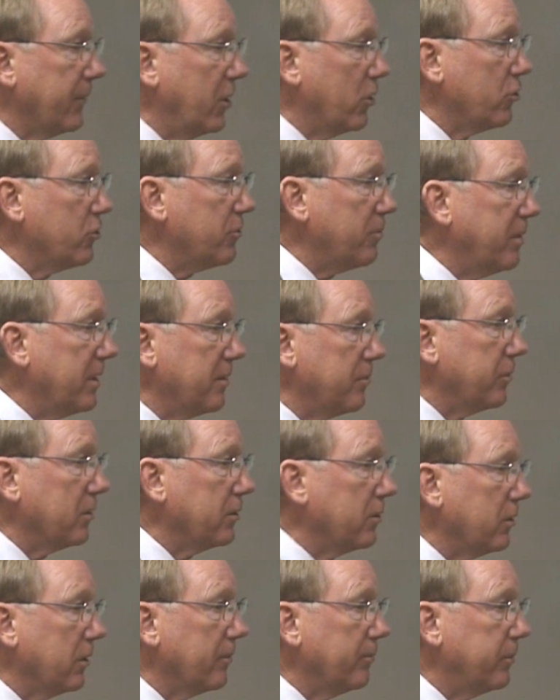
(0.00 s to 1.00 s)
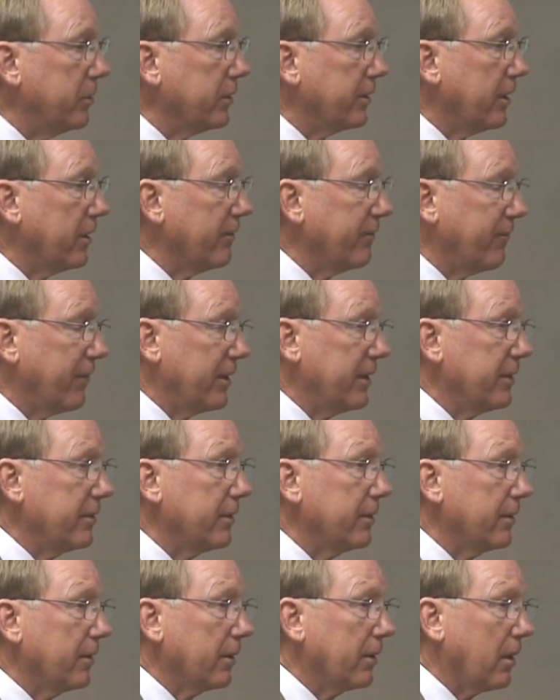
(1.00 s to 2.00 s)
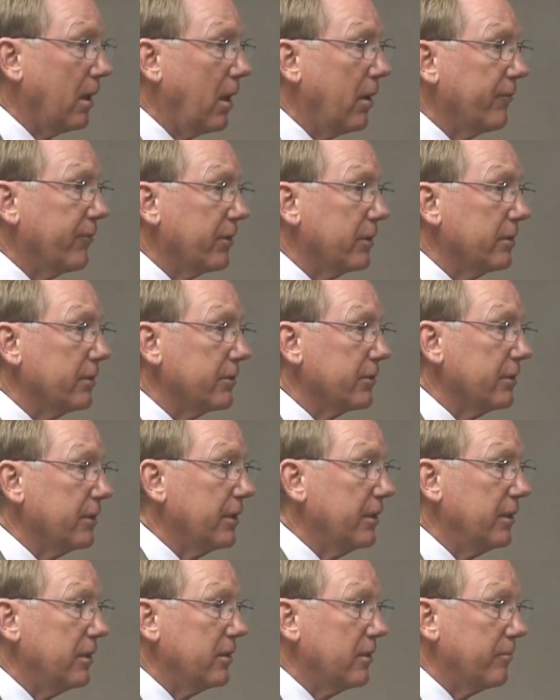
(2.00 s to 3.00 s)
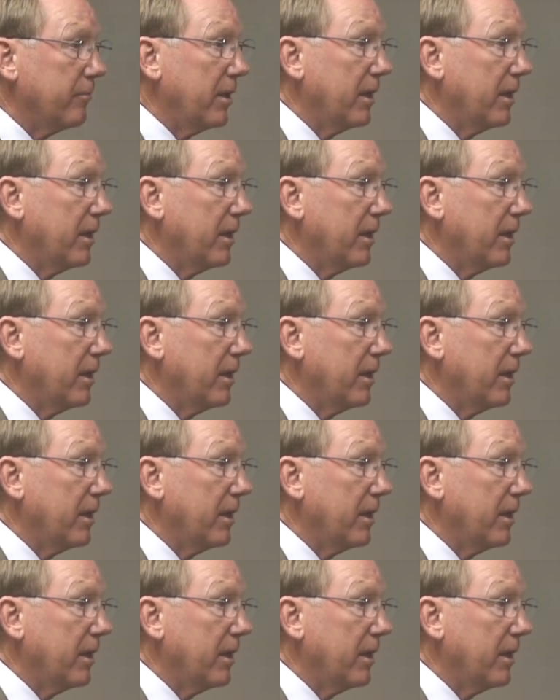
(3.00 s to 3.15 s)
those people who have put their faith and their confidence in Enon